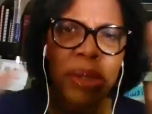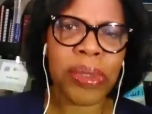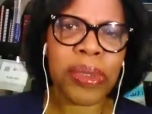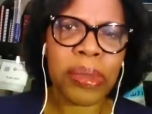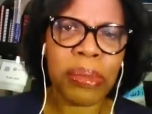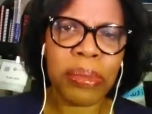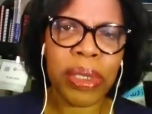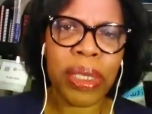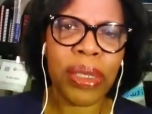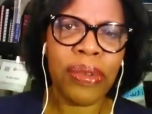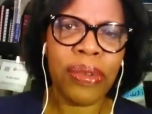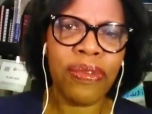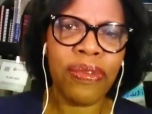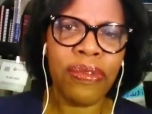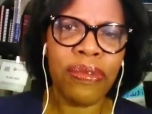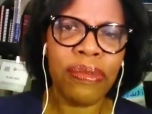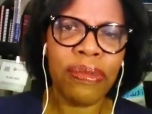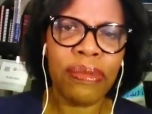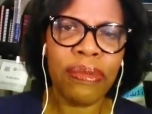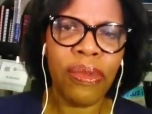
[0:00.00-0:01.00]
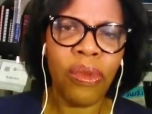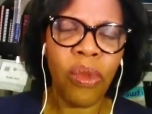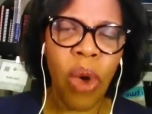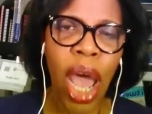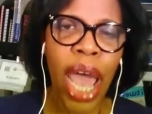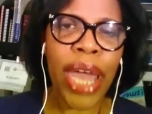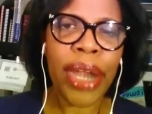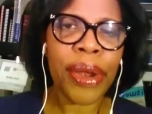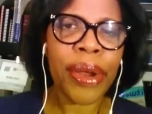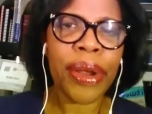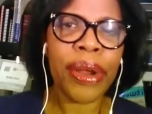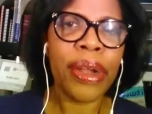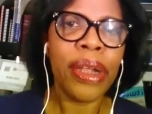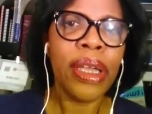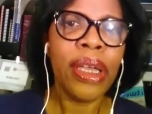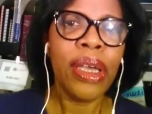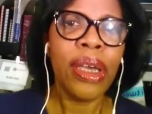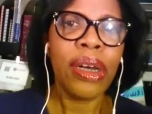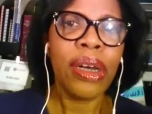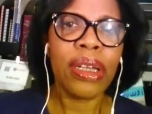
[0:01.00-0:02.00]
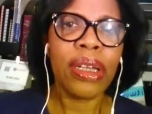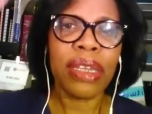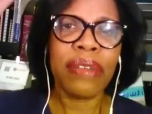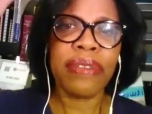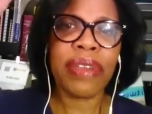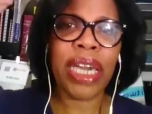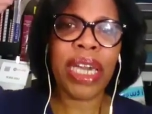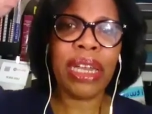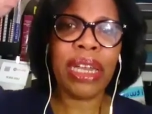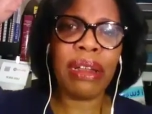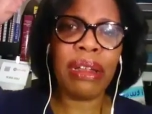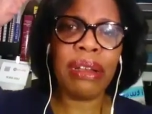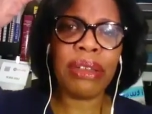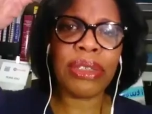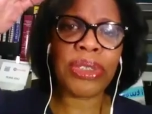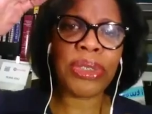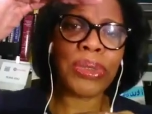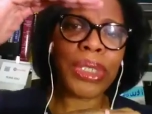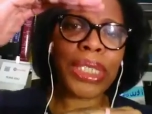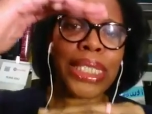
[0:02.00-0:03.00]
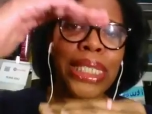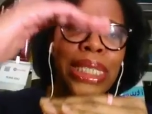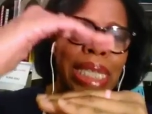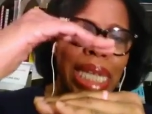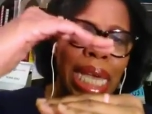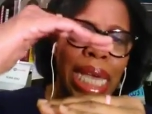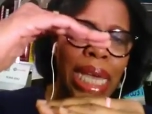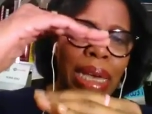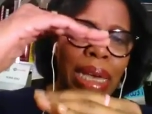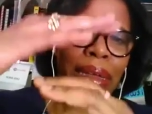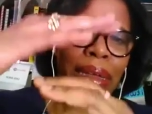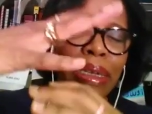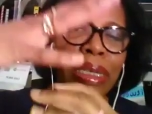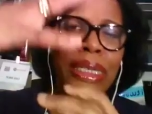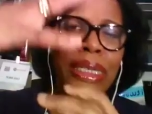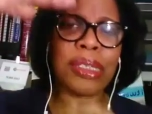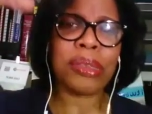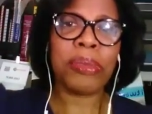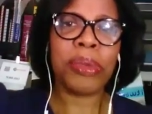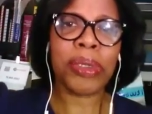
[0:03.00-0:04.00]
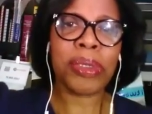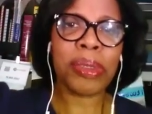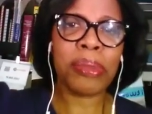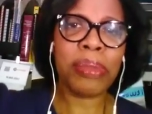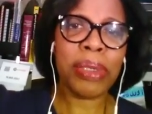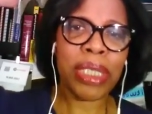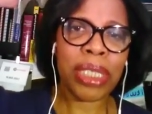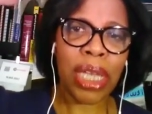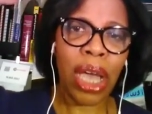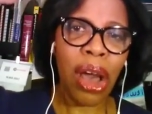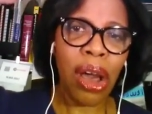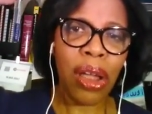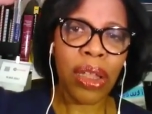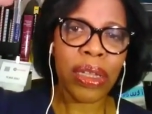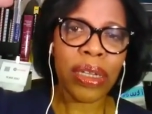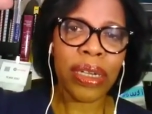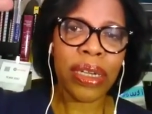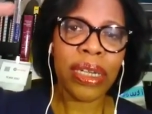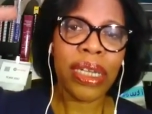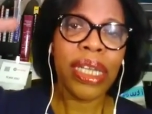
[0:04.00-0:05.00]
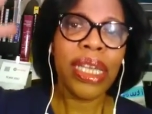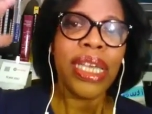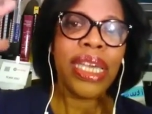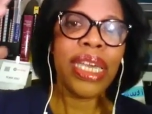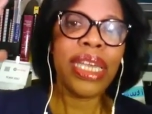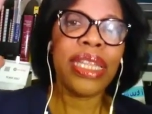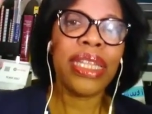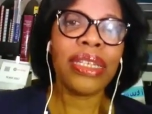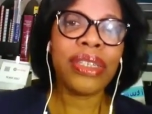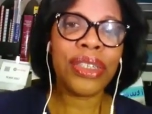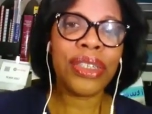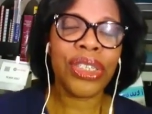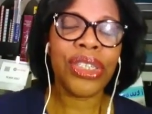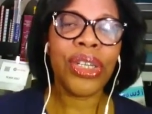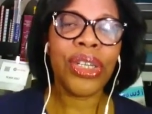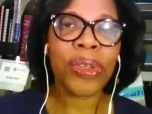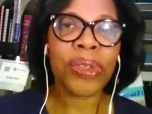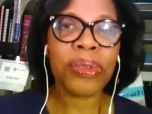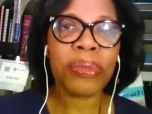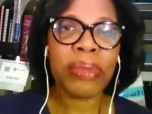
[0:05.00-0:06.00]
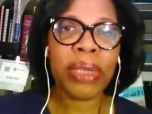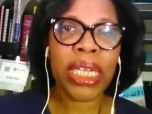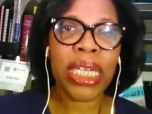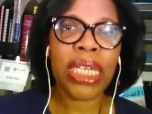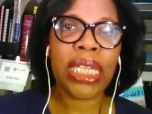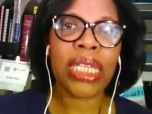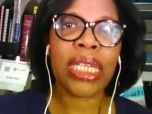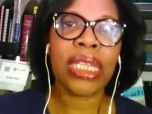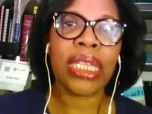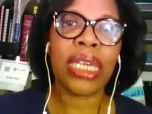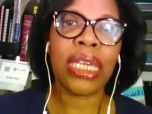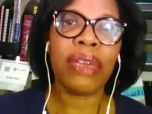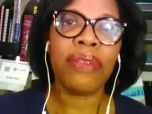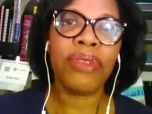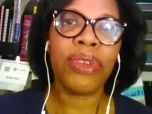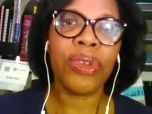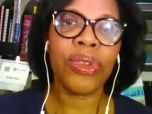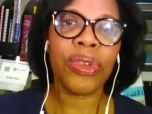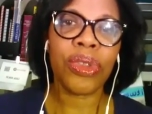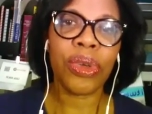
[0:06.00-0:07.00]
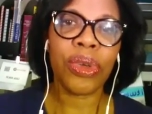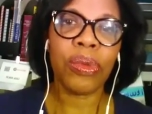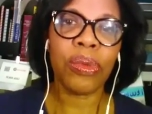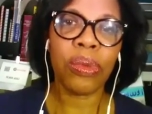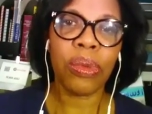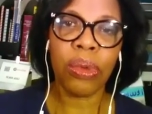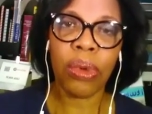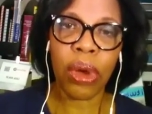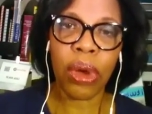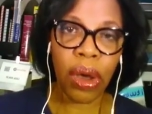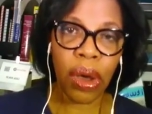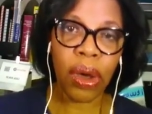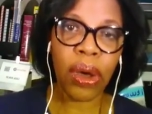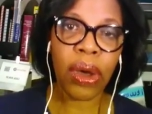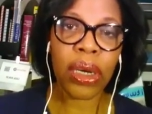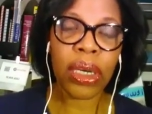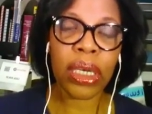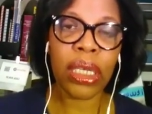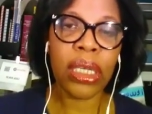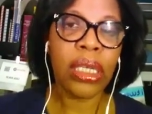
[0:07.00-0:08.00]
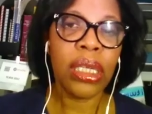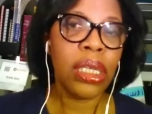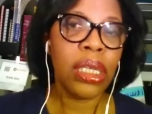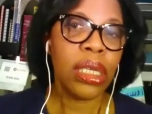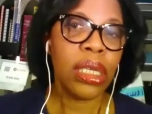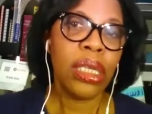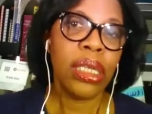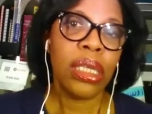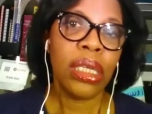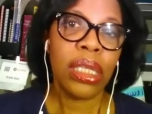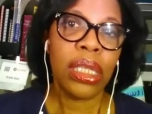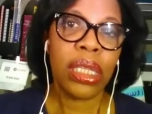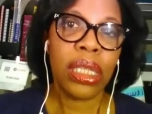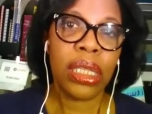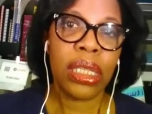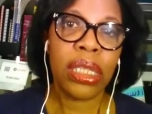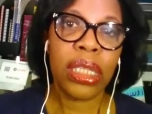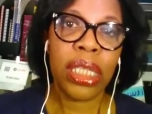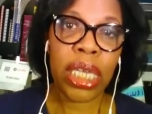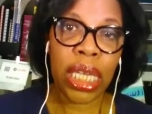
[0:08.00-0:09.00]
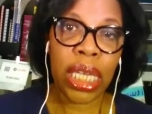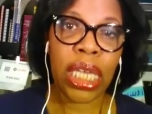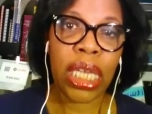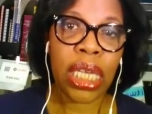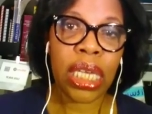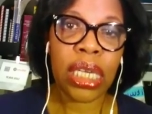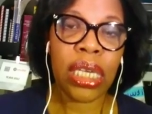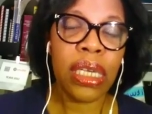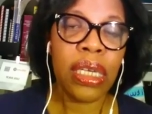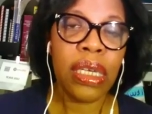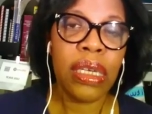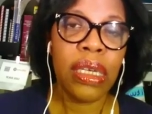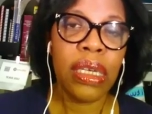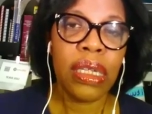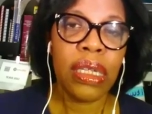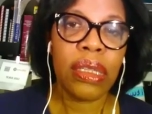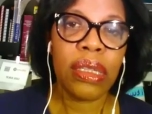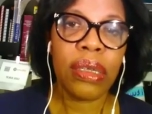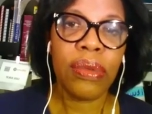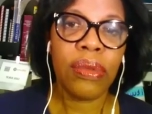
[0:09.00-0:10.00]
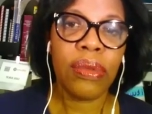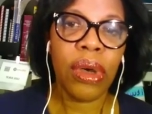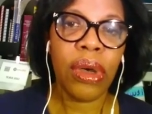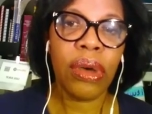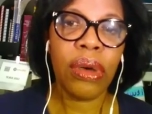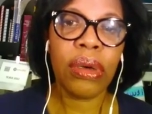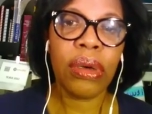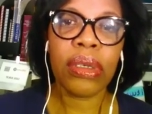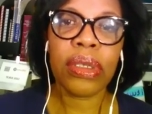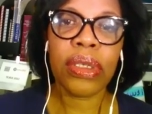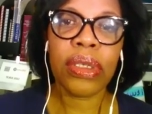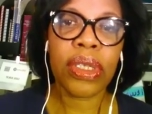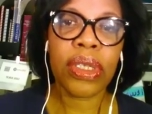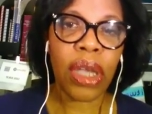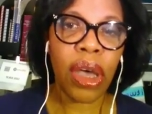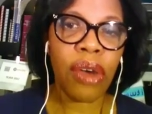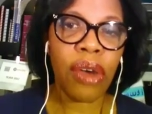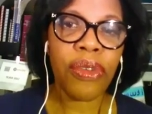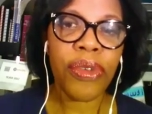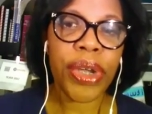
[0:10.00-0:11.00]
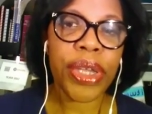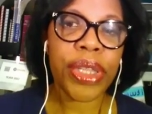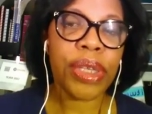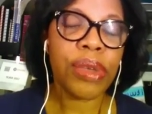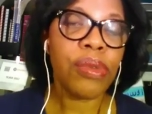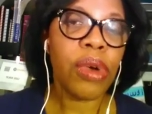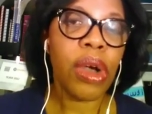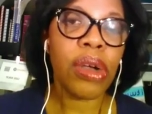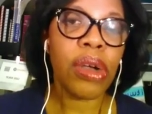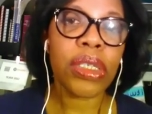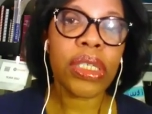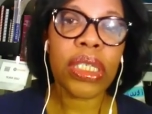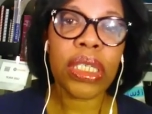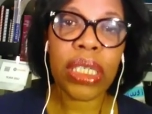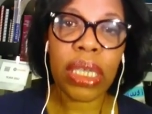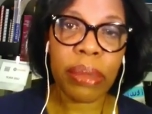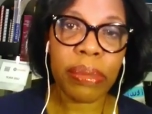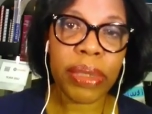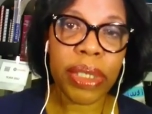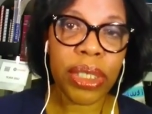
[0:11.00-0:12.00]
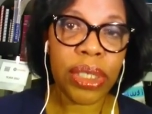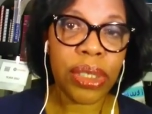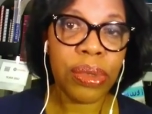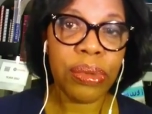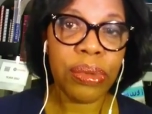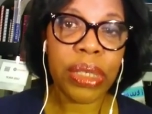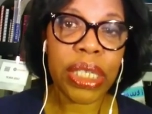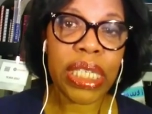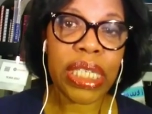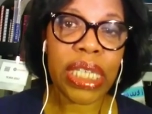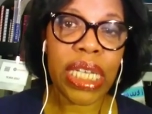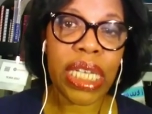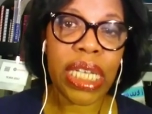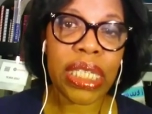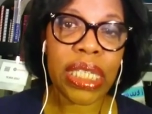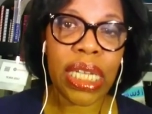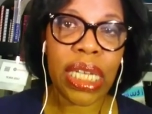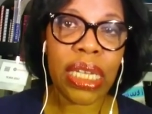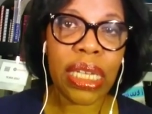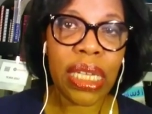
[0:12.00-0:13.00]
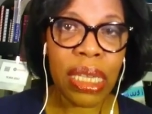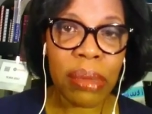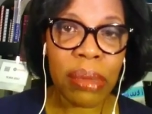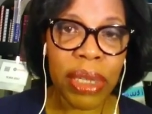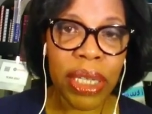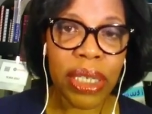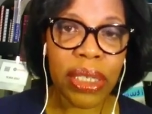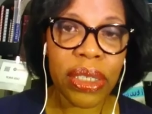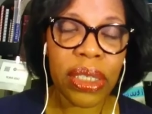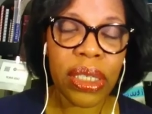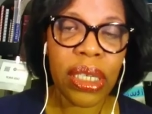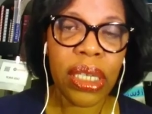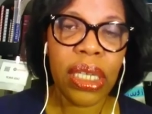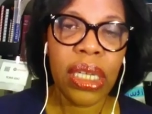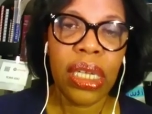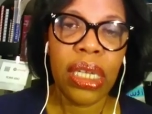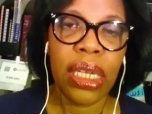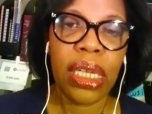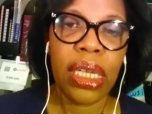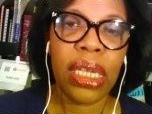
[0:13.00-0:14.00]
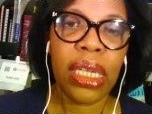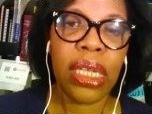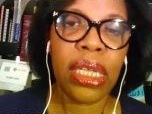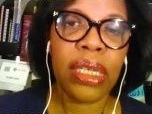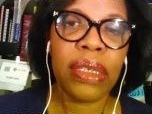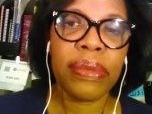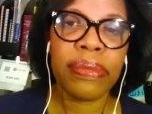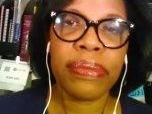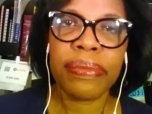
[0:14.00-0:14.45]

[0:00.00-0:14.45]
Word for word: to be wider or they've got it all squished down and it's supposed to be taller and that just shows me that they have used the wrong thing the wrong software the wrong something to resize that image and